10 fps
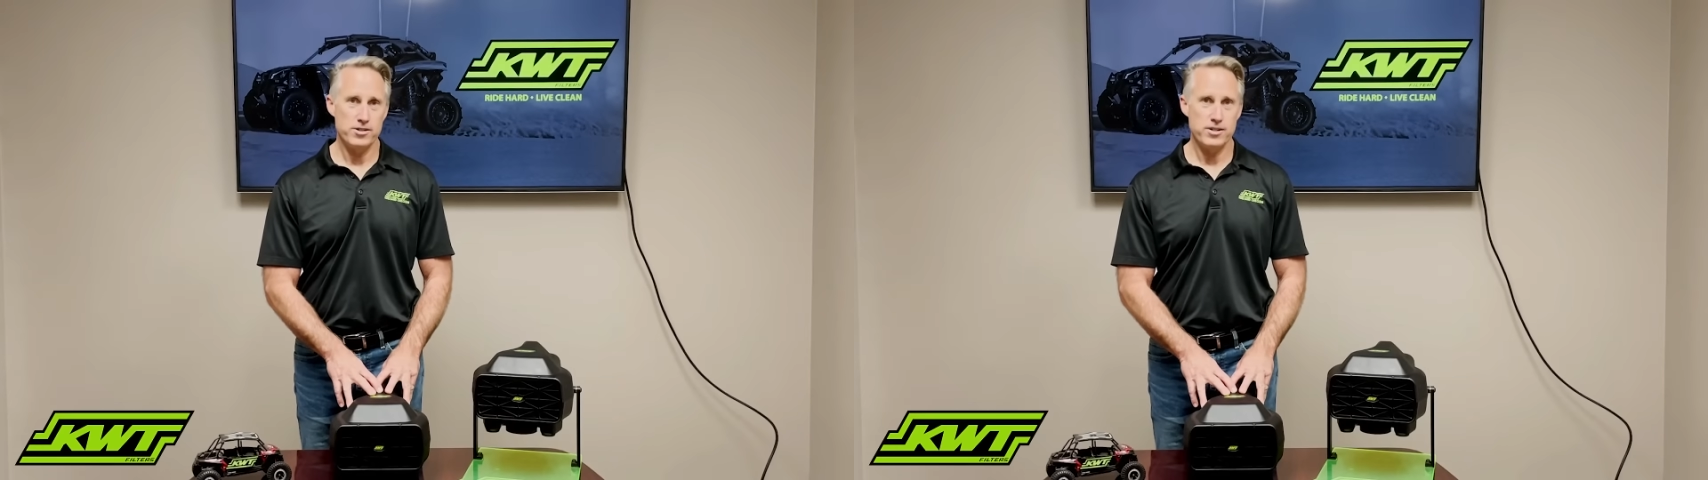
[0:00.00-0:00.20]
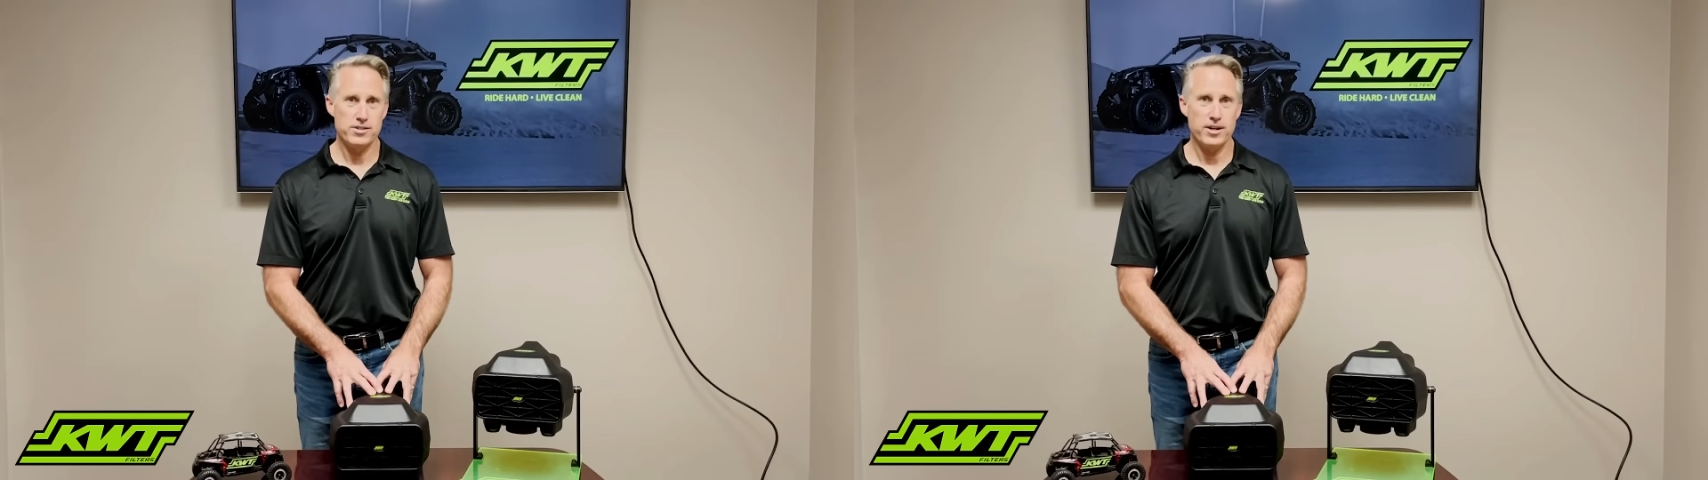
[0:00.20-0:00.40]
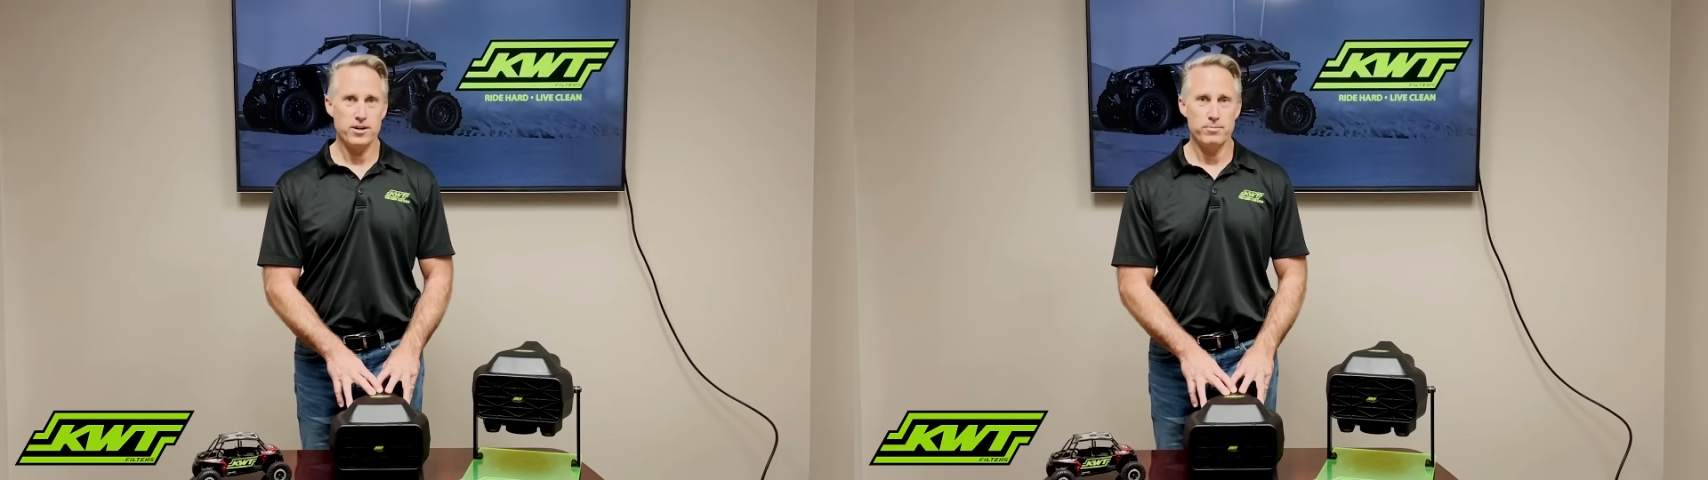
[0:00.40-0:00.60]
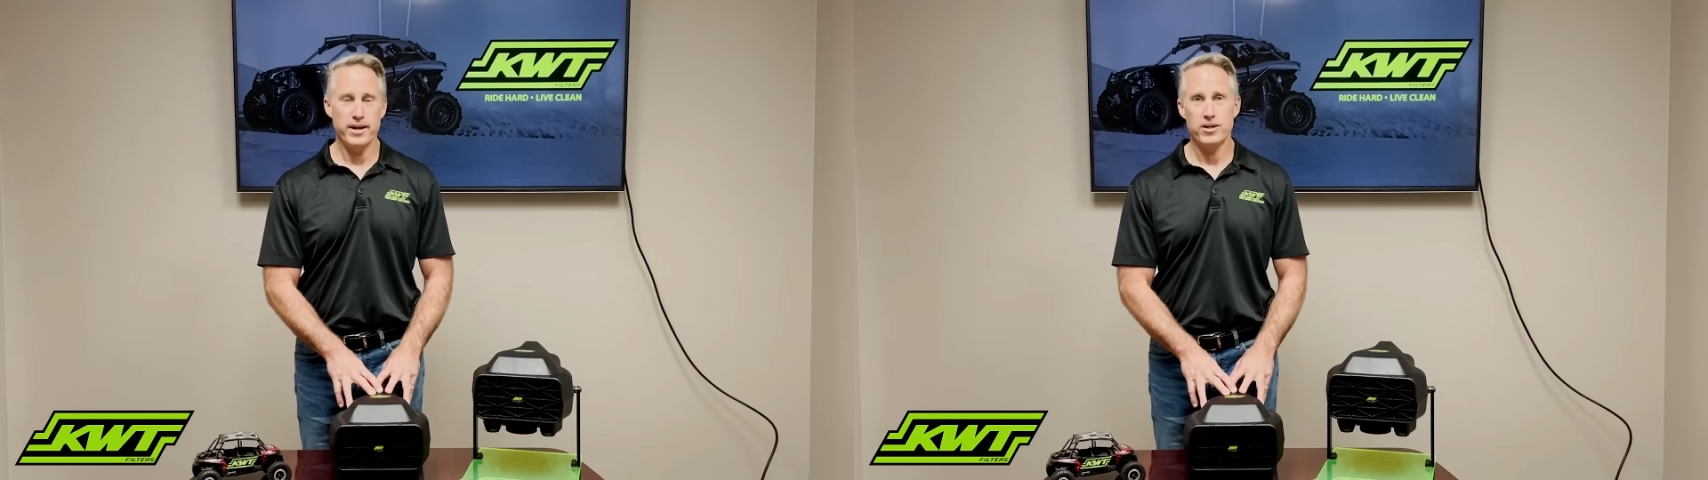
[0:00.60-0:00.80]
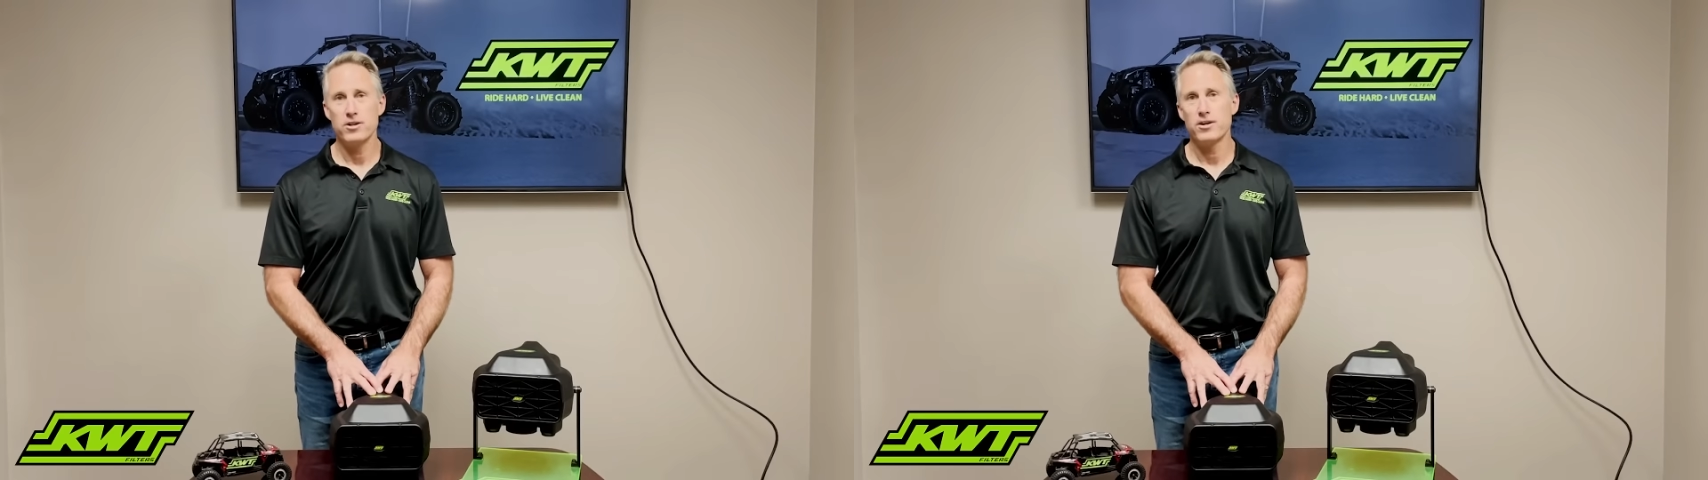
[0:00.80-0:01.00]
does this help
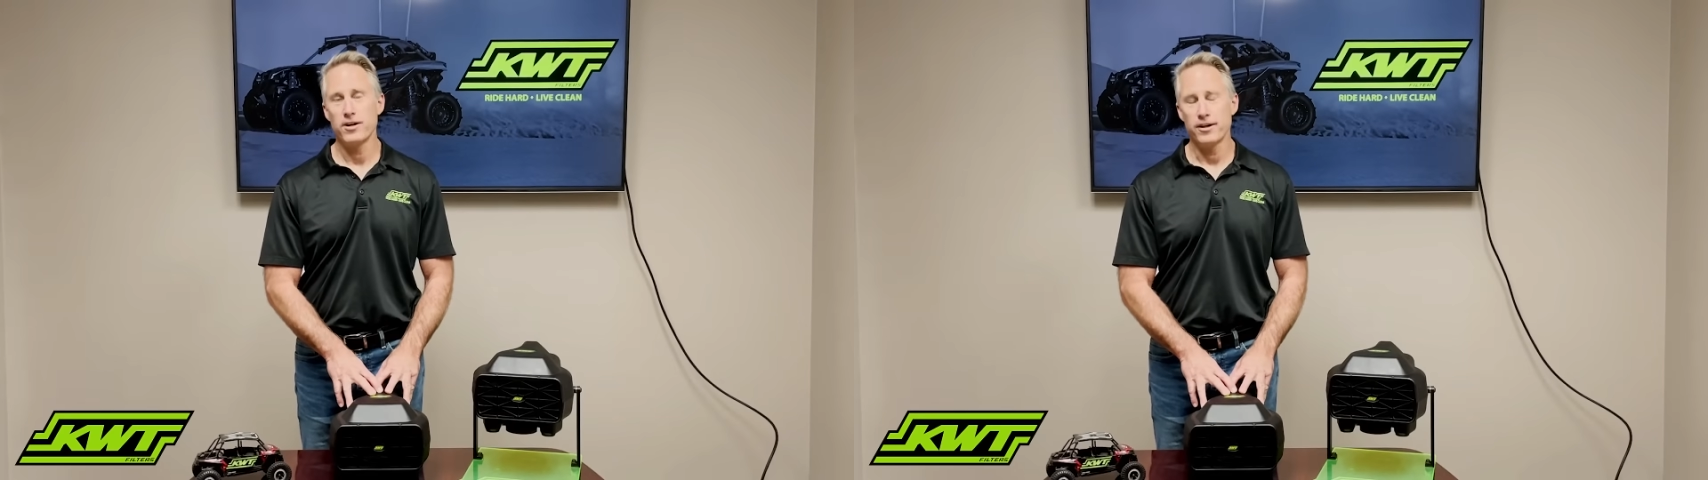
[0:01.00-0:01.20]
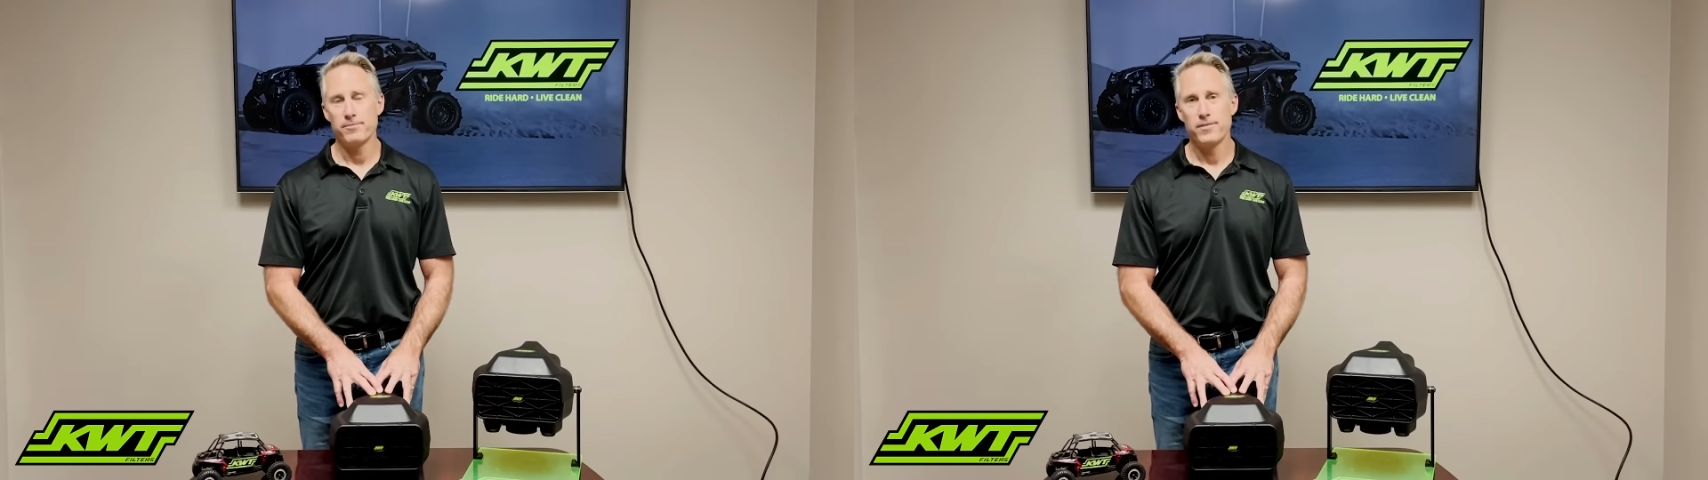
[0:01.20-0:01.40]
my car?